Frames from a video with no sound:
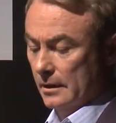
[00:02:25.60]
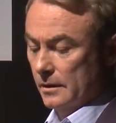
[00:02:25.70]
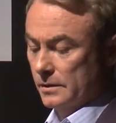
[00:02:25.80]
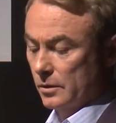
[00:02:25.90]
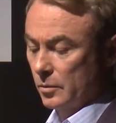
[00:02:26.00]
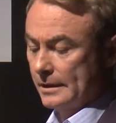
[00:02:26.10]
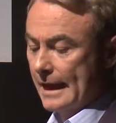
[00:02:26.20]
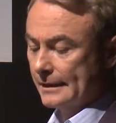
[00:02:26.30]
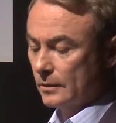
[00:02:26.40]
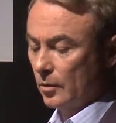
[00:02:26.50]
So with
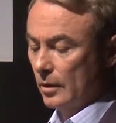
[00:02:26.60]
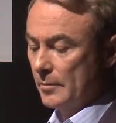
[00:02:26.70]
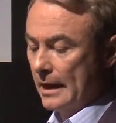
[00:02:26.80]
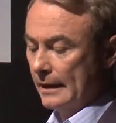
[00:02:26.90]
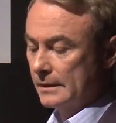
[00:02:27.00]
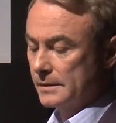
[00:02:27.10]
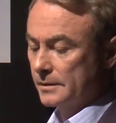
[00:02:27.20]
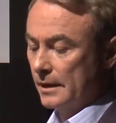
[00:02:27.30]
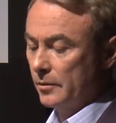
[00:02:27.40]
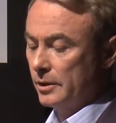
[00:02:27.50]
that goal in mind,
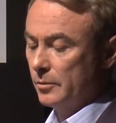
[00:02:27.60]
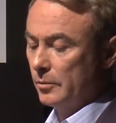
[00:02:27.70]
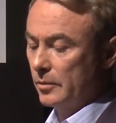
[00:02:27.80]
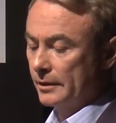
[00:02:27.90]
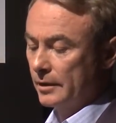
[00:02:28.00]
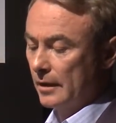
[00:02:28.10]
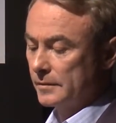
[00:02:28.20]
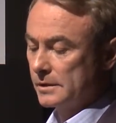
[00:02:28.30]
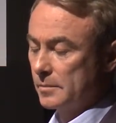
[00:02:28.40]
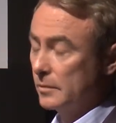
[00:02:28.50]
not only do we run
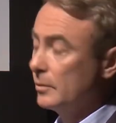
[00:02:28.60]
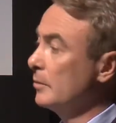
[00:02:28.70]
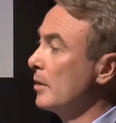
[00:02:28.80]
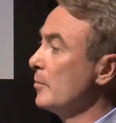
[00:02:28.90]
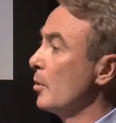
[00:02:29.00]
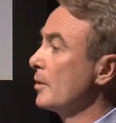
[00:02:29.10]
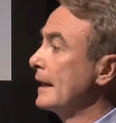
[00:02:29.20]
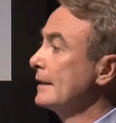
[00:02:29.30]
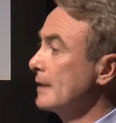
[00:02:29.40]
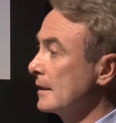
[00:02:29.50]
conferences, but we run more than a
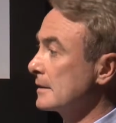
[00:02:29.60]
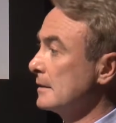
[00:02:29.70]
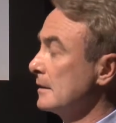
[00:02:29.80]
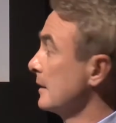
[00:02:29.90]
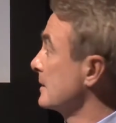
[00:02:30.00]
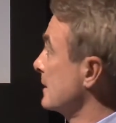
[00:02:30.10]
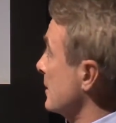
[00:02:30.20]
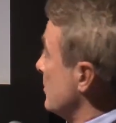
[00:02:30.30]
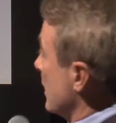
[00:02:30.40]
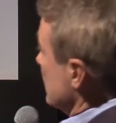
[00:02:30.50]
dozen, you can see at the
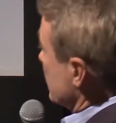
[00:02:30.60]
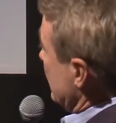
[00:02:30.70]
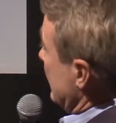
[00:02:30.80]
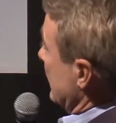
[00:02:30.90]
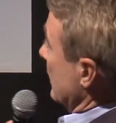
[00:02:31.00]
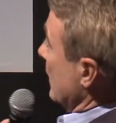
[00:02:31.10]
bottom of the screen here,